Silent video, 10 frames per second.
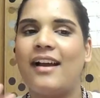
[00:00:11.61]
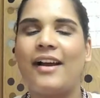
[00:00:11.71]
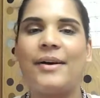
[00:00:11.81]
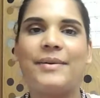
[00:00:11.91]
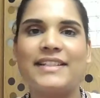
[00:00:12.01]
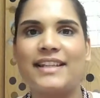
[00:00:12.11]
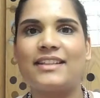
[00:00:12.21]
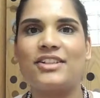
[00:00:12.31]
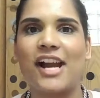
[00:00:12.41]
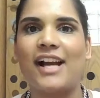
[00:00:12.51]
I always get the
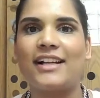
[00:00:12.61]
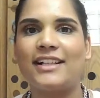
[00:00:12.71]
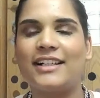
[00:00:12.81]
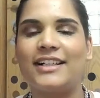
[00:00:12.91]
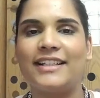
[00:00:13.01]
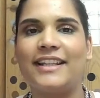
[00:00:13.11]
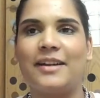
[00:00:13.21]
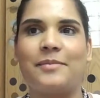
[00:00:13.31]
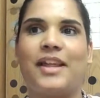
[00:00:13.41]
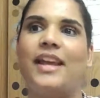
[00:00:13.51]
tracker and then
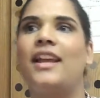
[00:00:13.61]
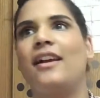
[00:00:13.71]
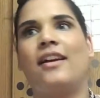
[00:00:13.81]
I'm like,